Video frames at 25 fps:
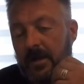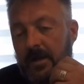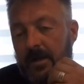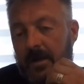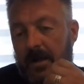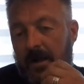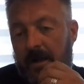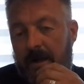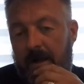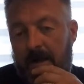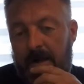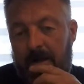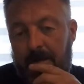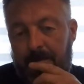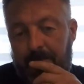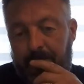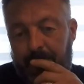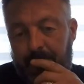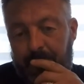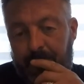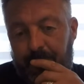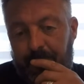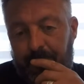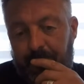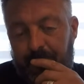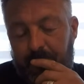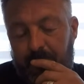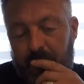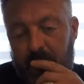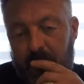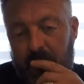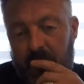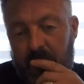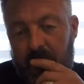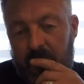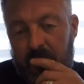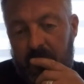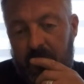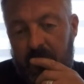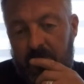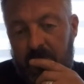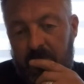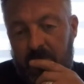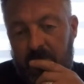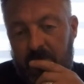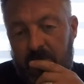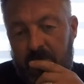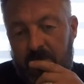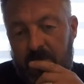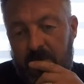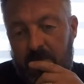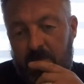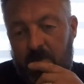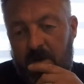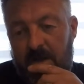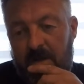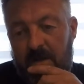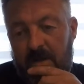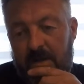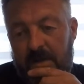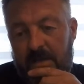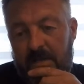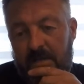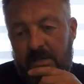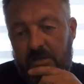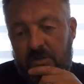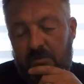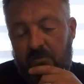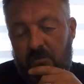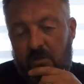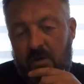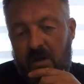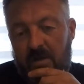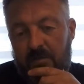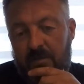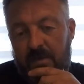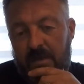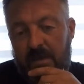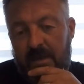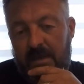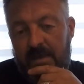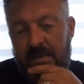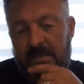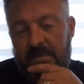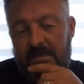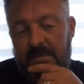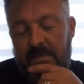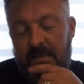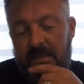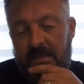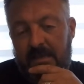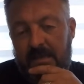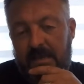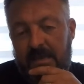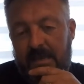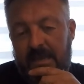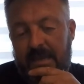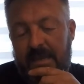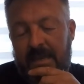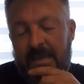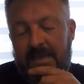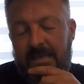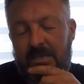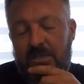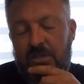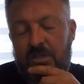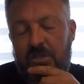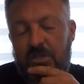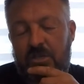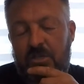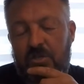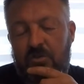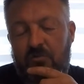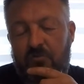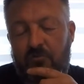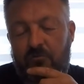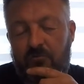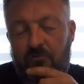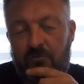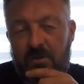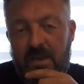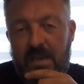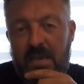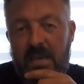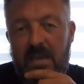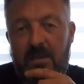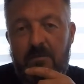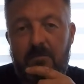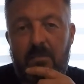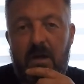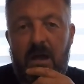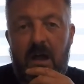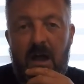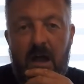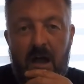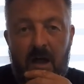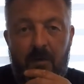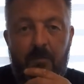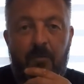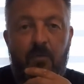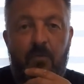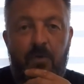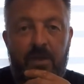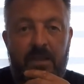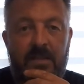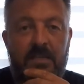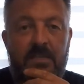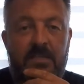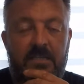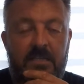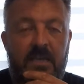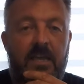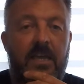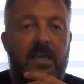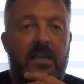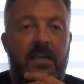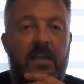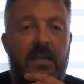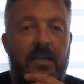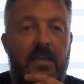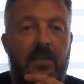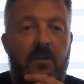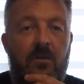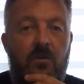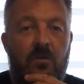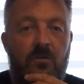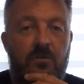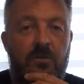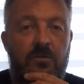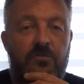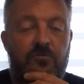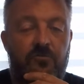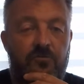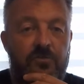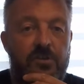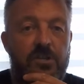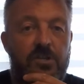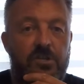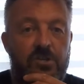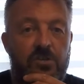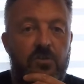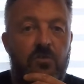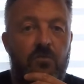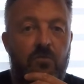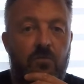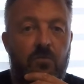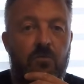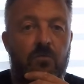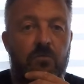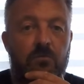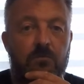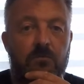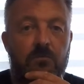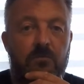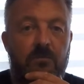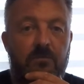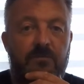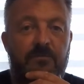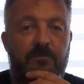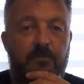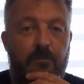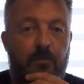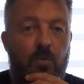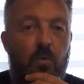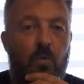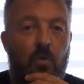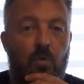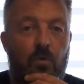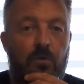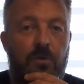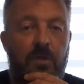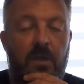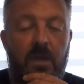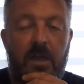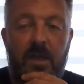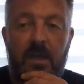Um, the way I can describe it is extreme upwind sailing on a traditional board.